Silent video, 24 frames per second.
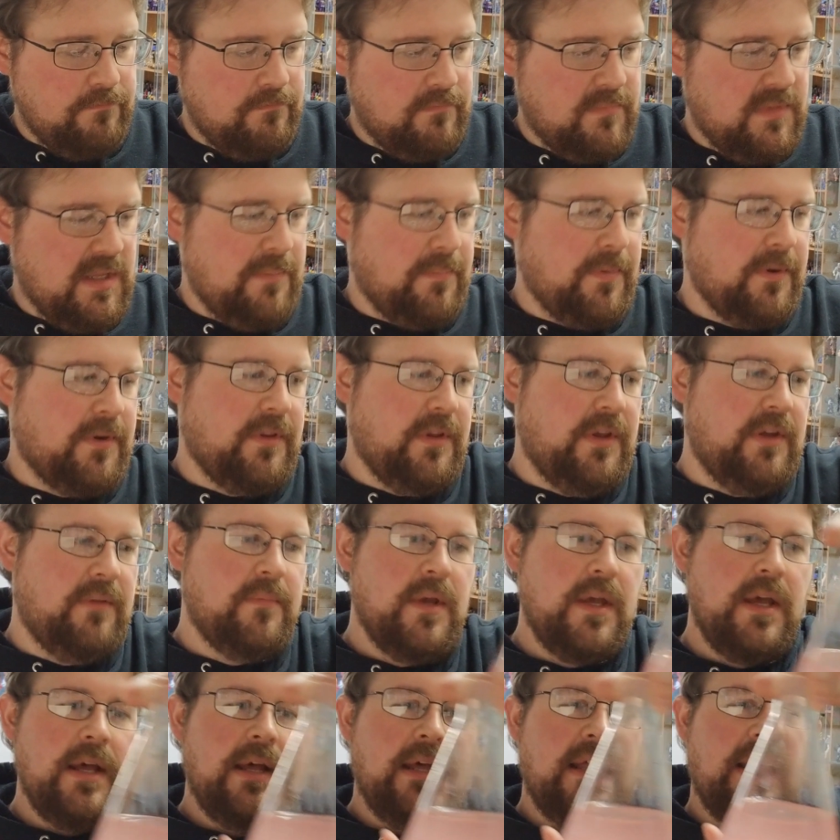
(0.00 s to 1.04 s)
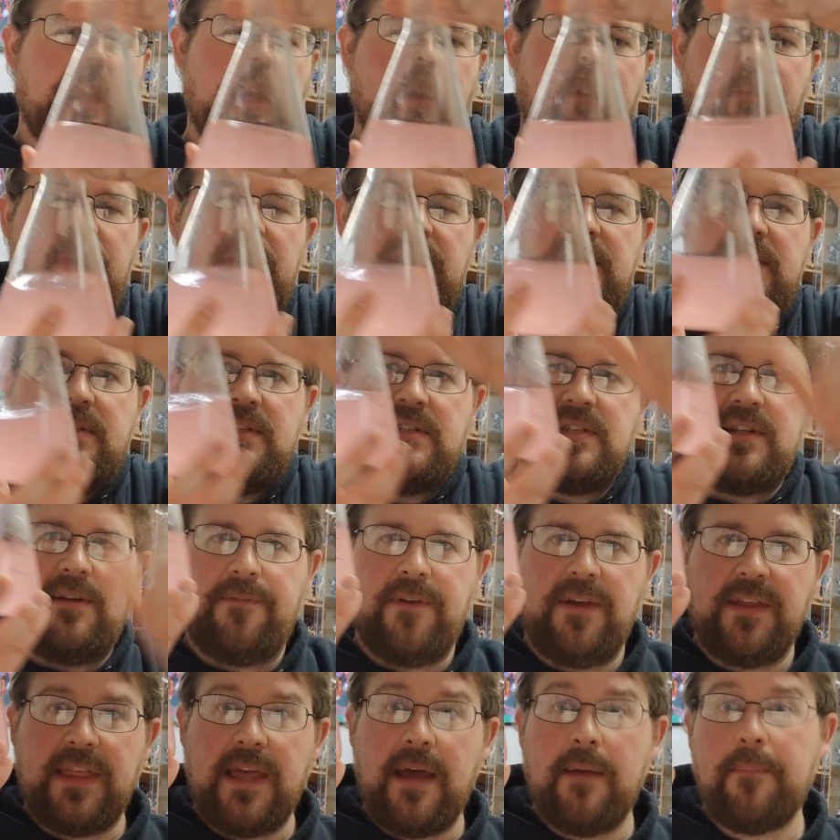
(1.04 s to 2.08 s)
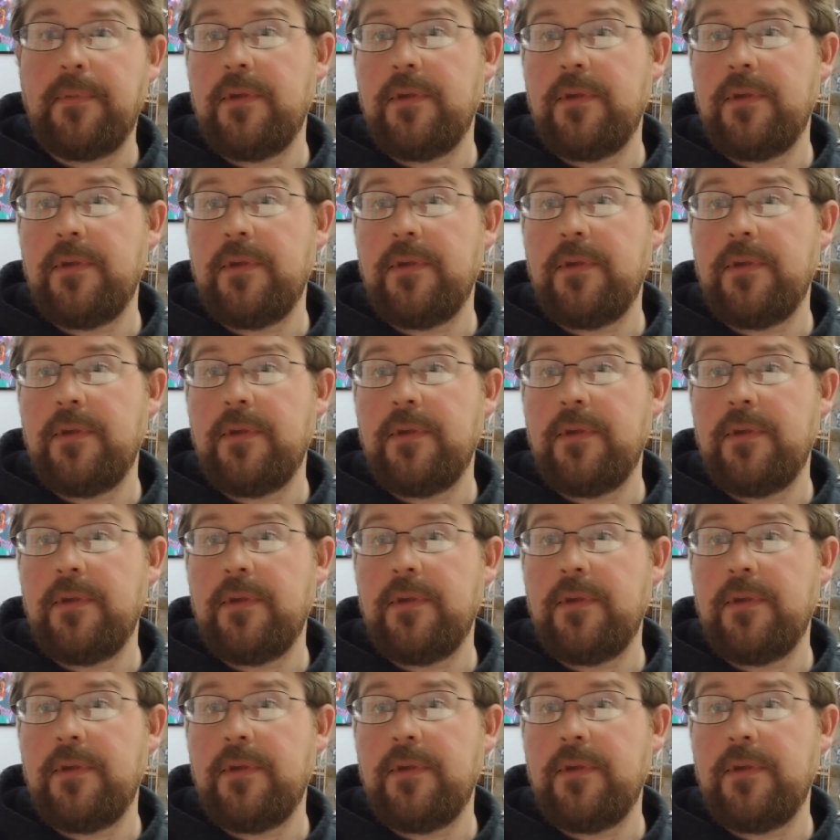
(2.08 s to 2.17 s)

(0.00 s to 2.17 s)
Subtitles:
typically liquids and stuff like that,